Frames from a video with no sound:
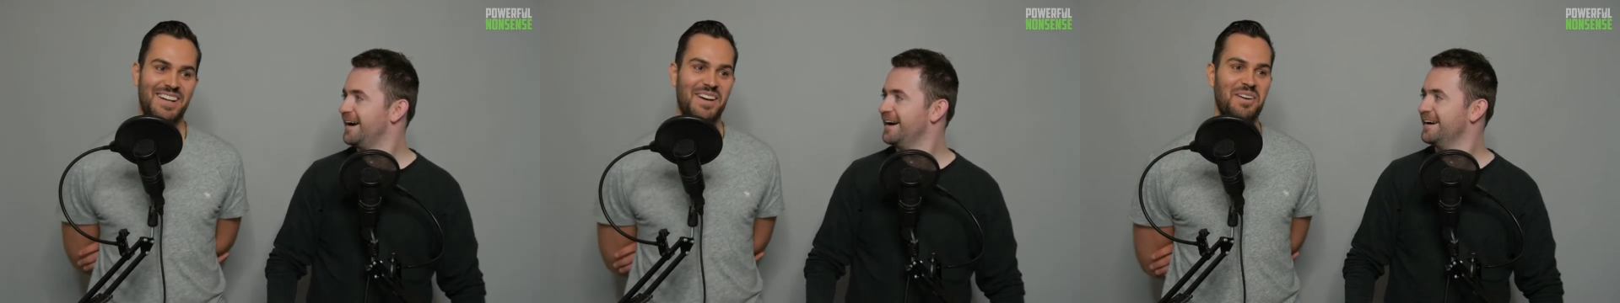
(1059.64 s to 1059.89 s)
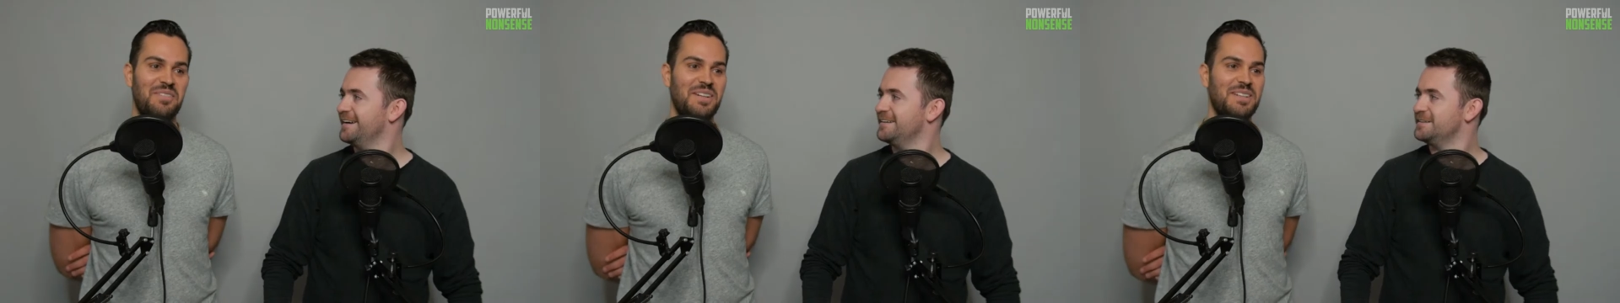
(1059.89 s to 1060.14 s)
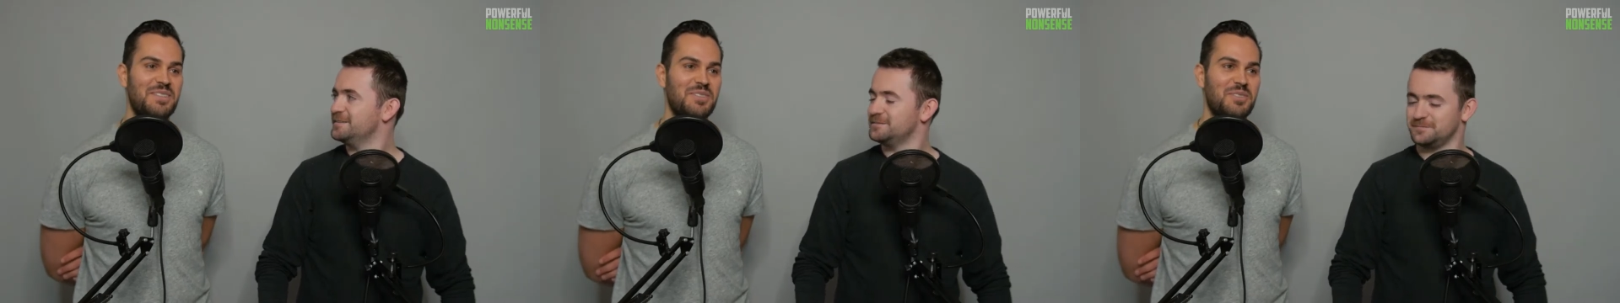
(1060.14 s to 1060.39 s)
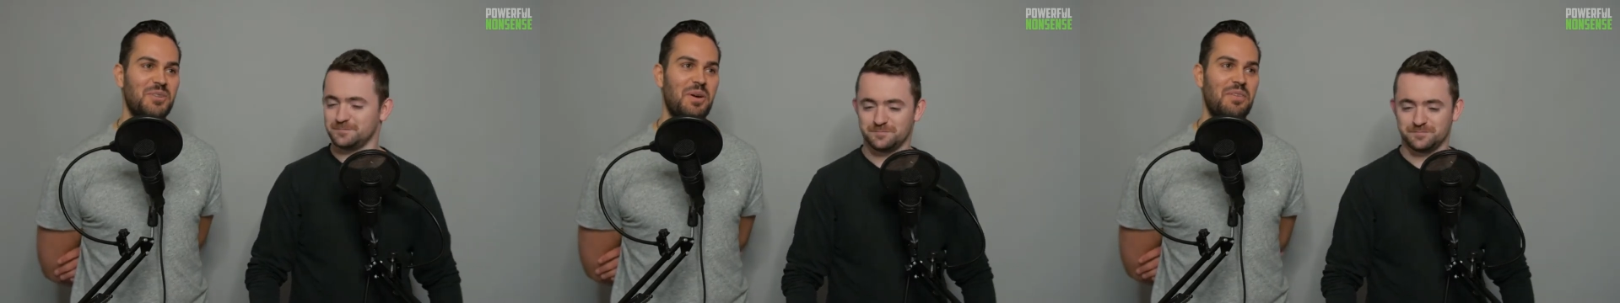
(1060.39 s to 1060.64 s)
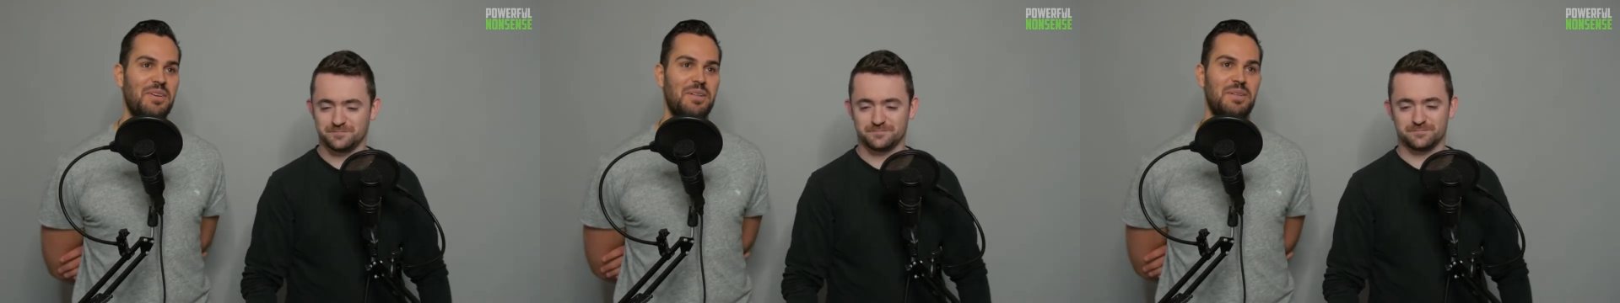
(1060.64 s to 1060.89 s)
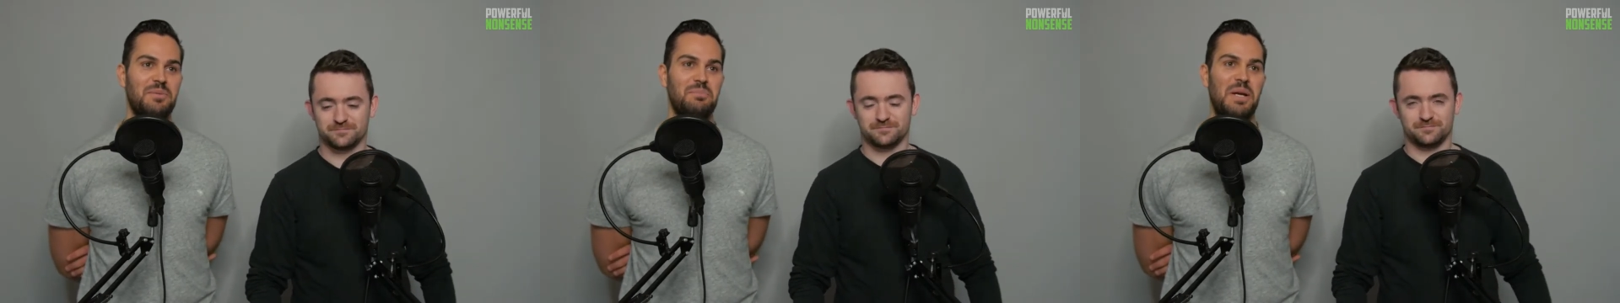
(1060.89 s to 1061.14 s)
Speaker 1: yeah, I think it's true. I think
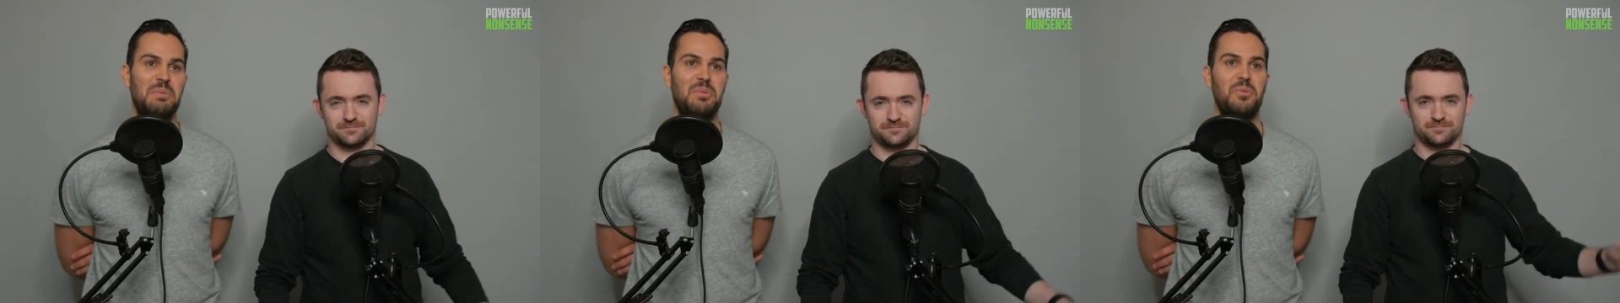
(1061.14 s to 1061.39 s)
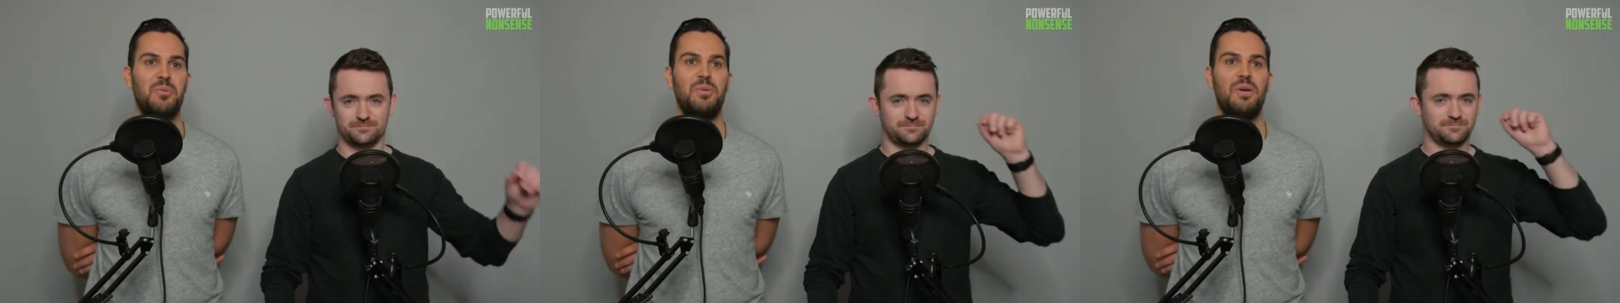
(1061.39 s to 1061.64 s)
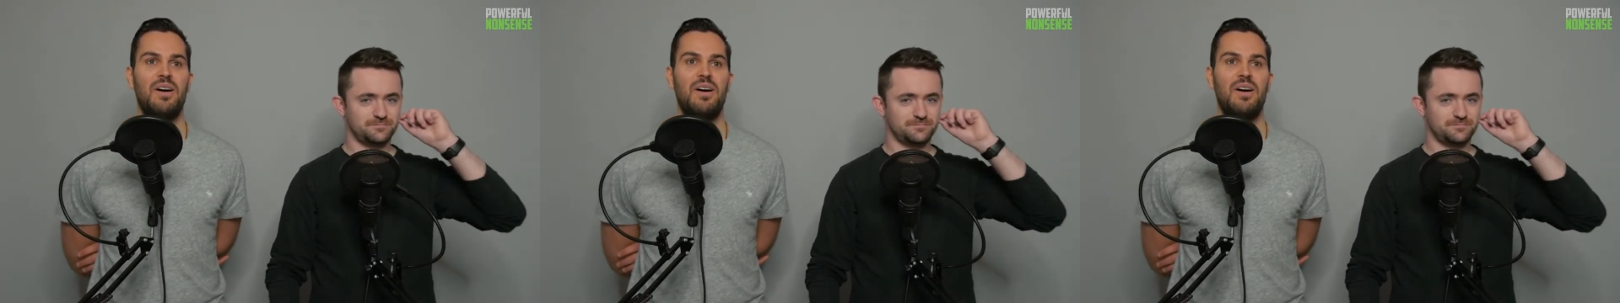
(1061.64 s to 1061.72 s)
you, people